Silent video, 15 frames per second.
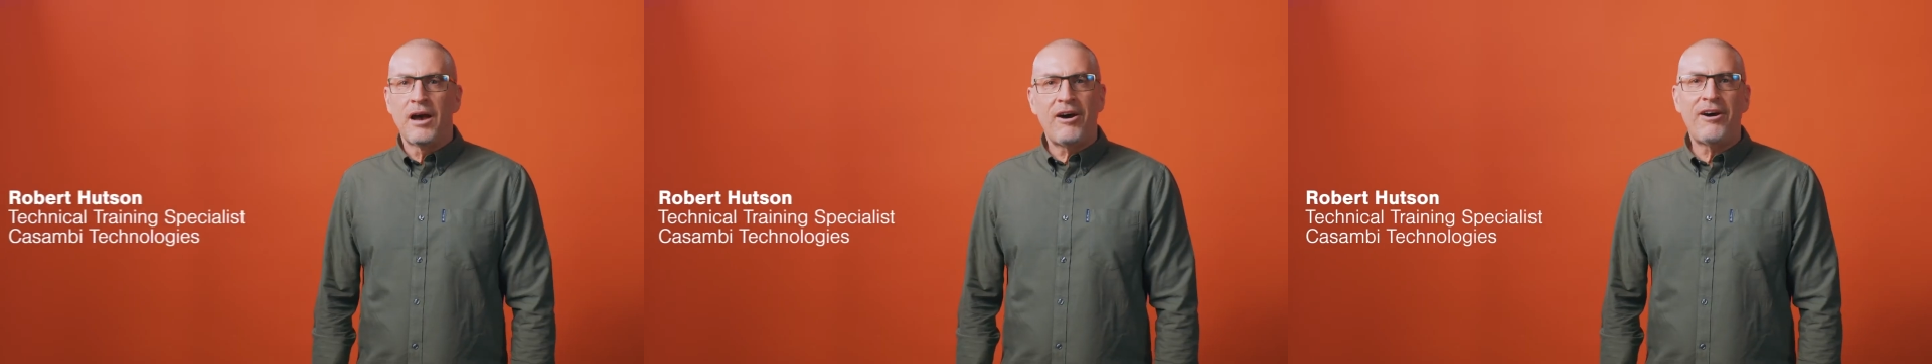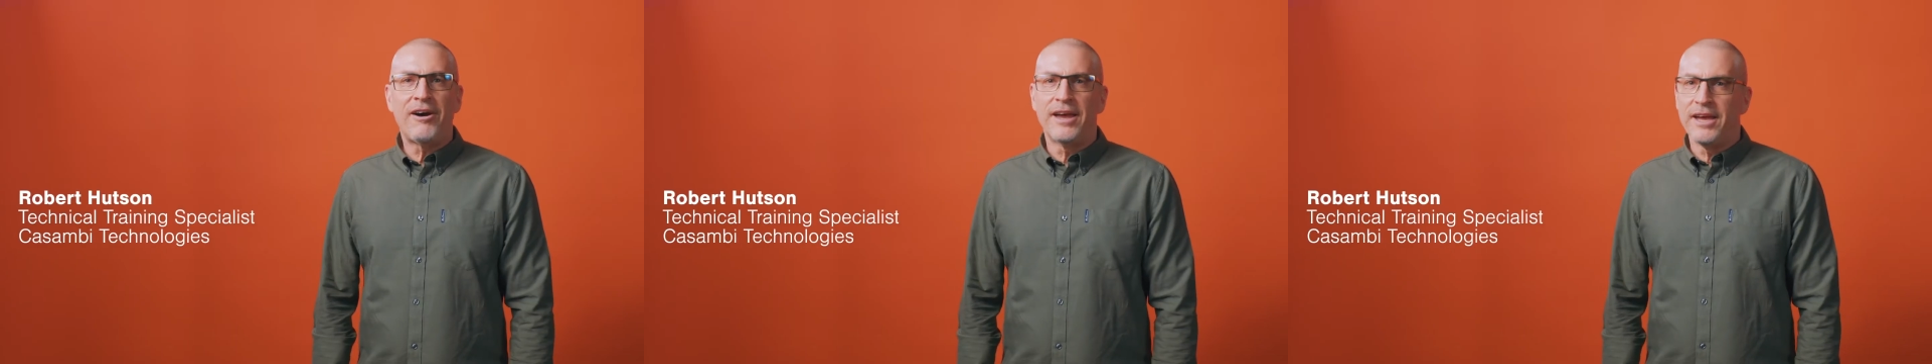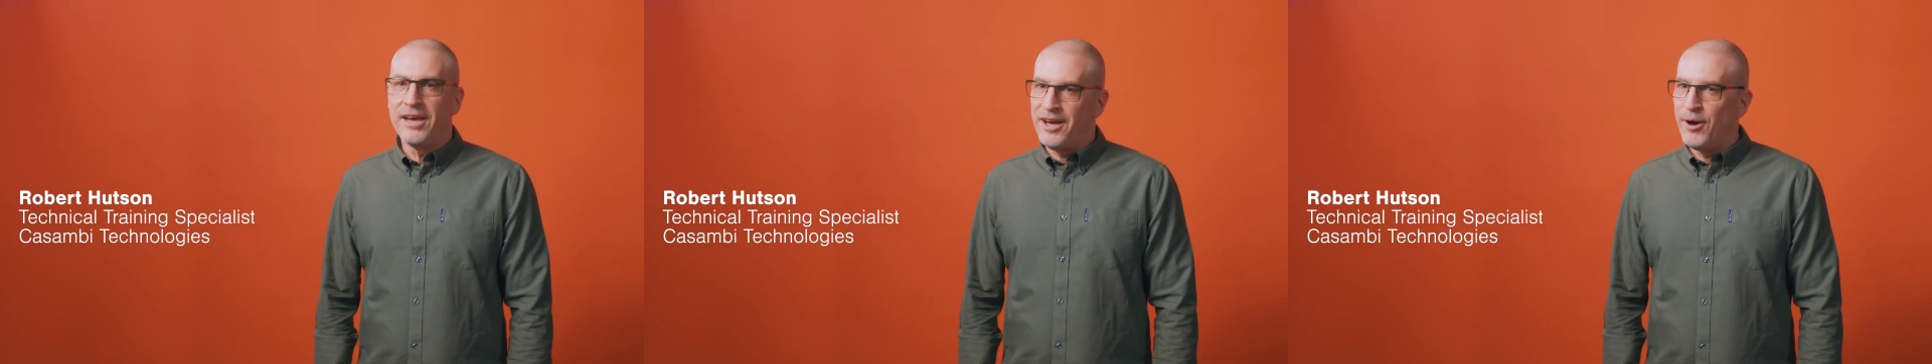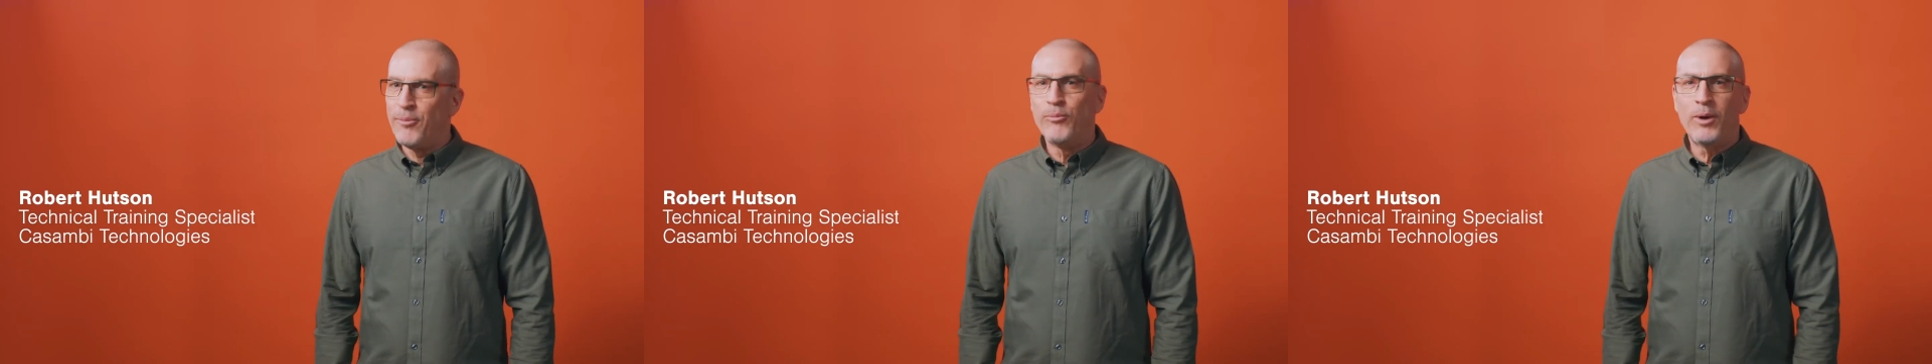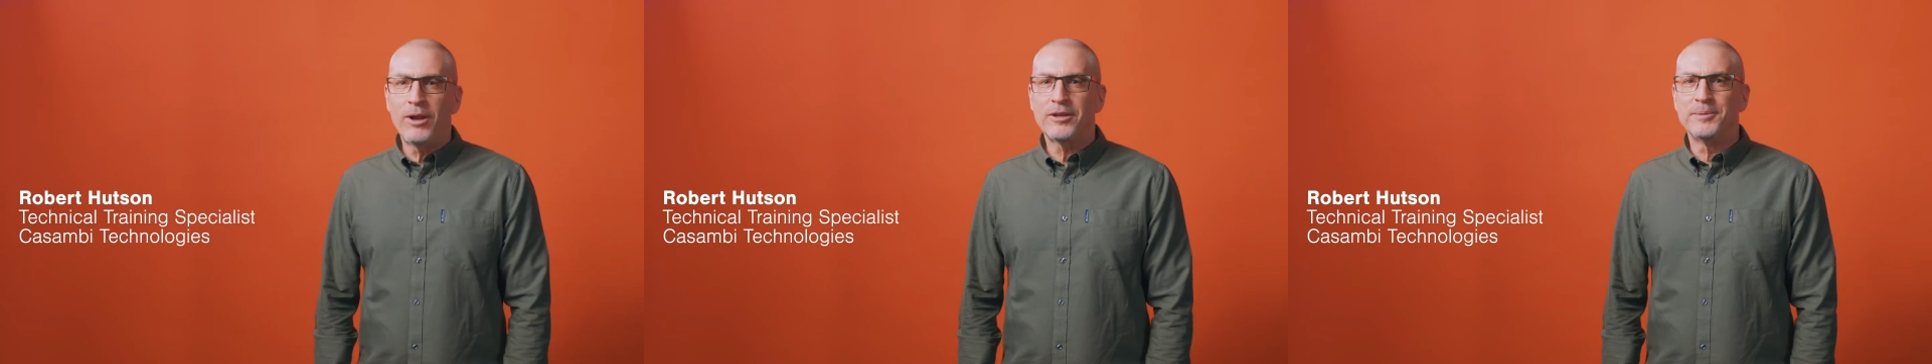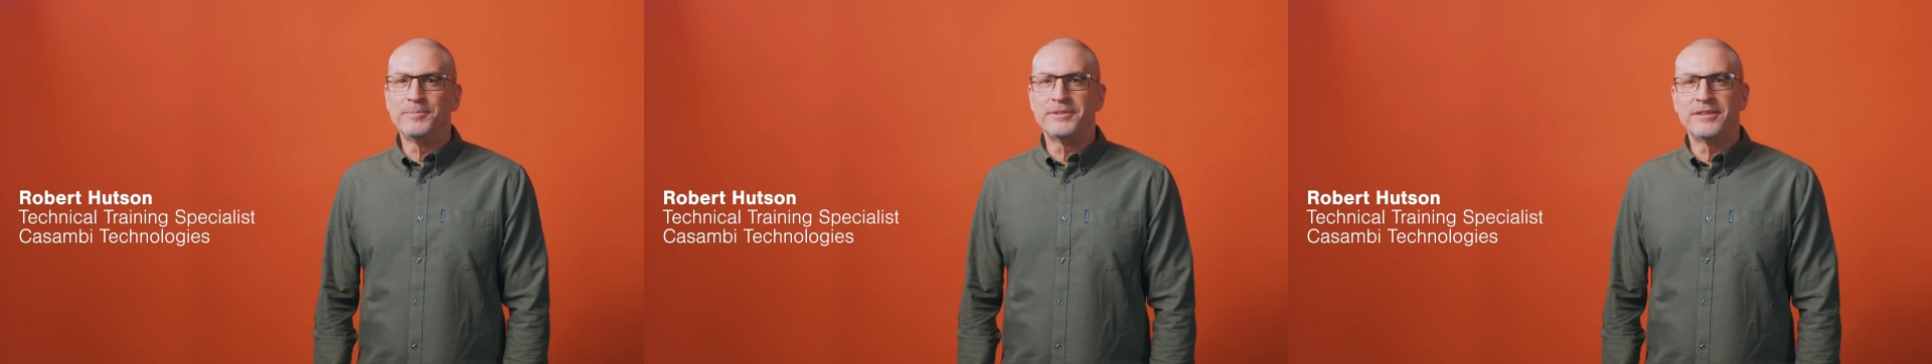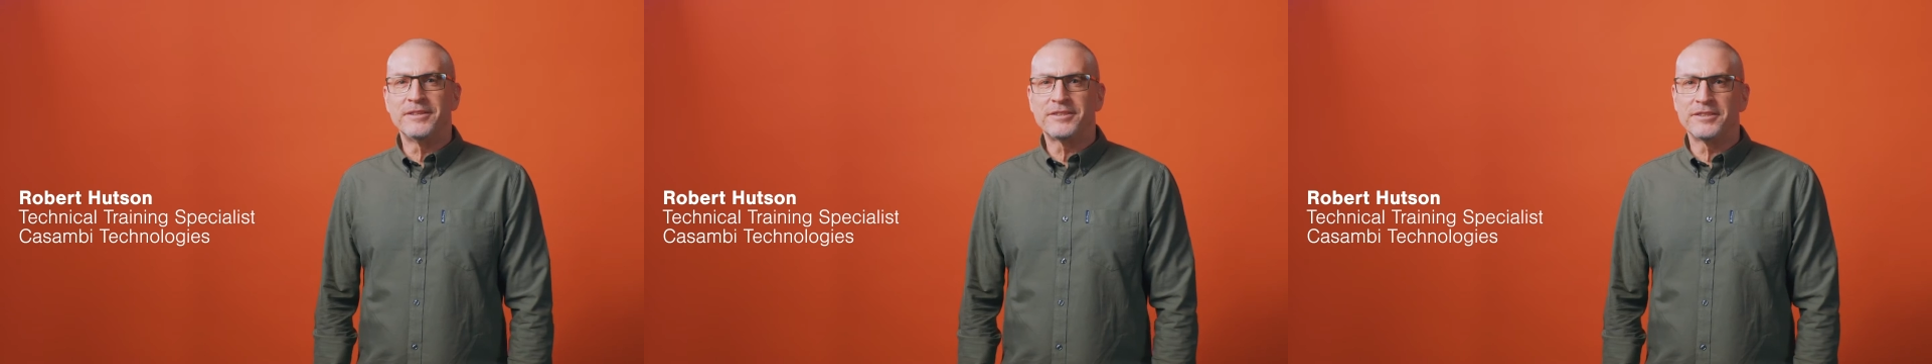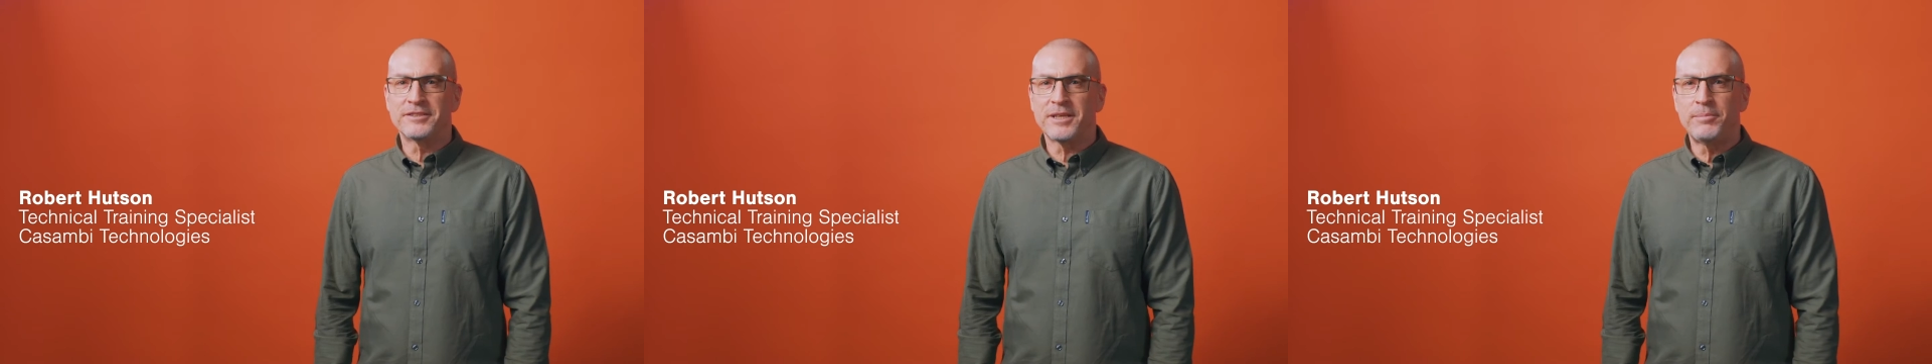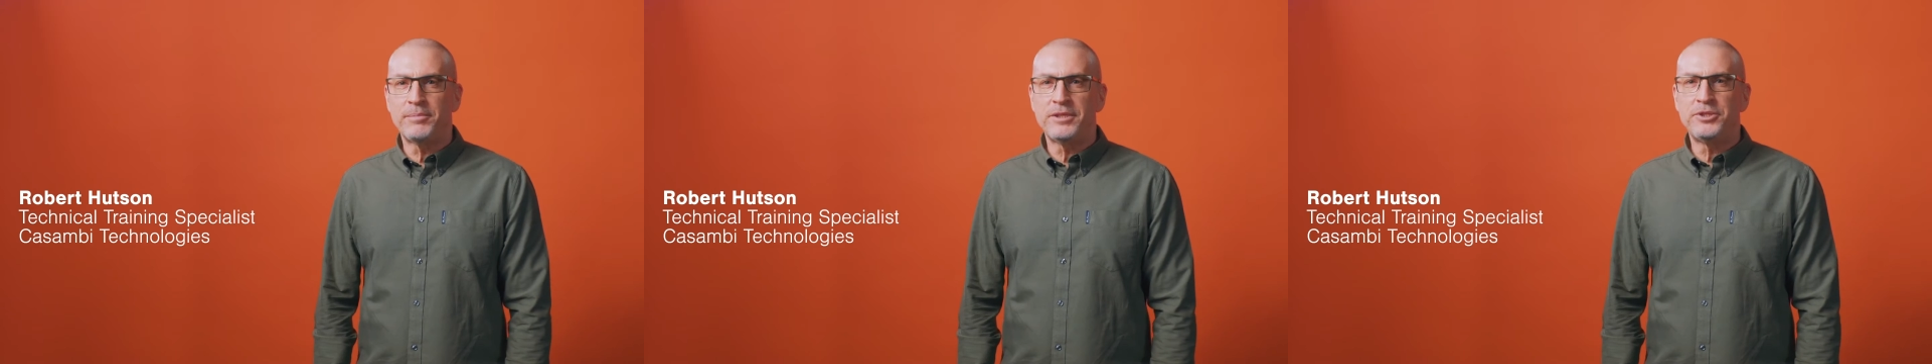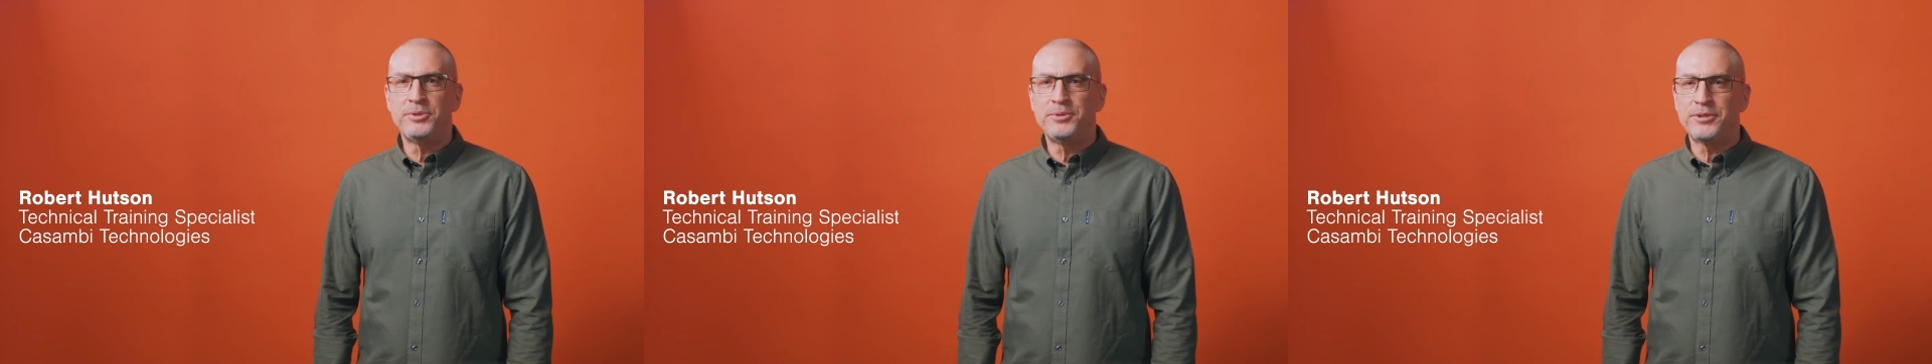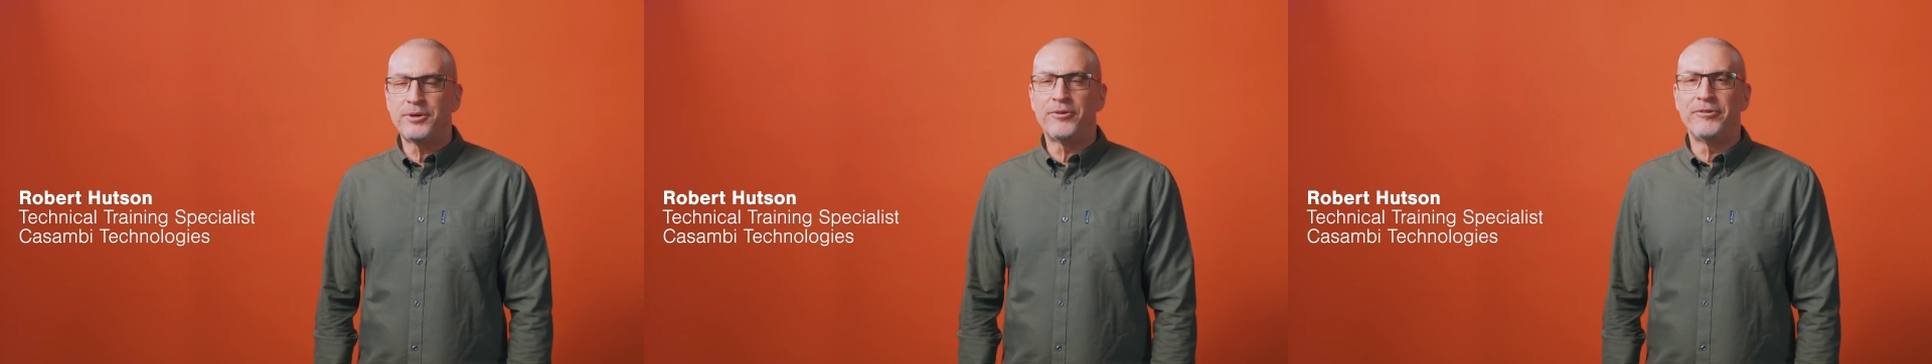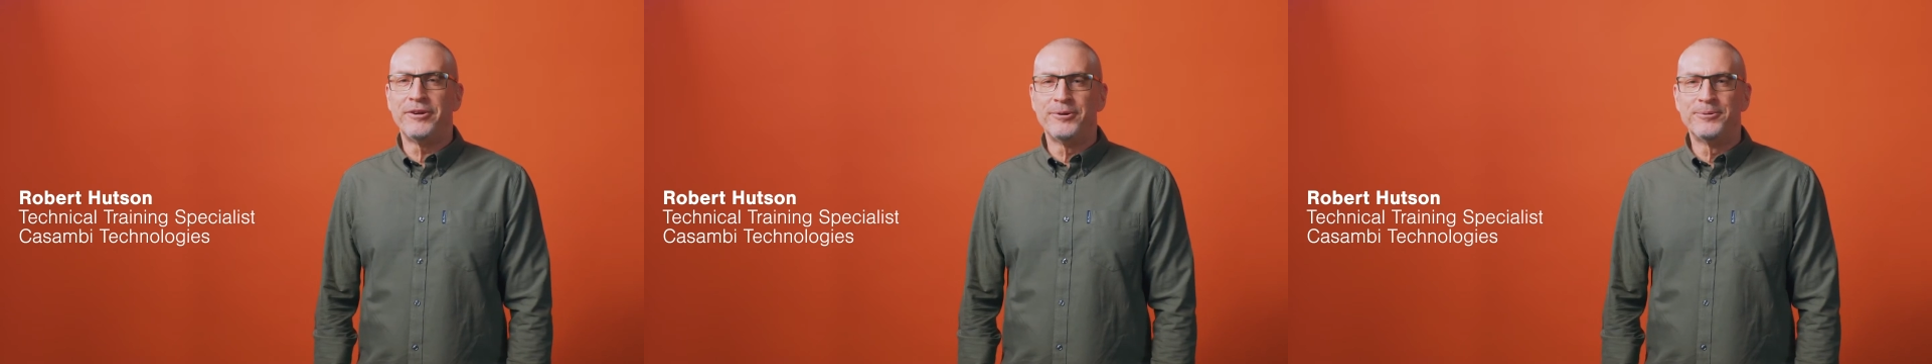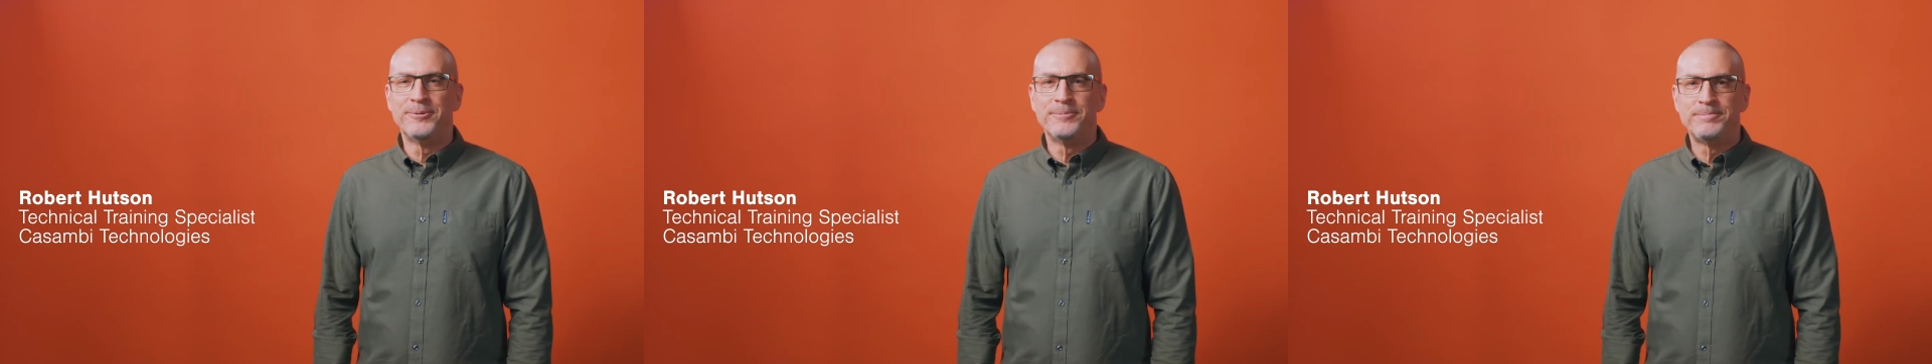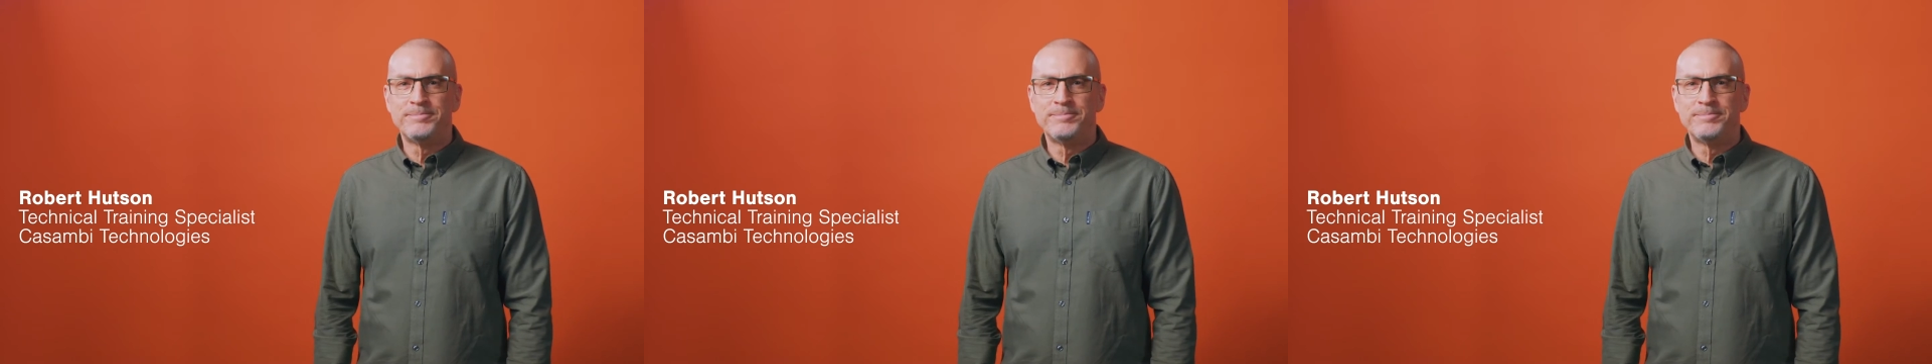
Hi, and welcome to this Casambi tutorial.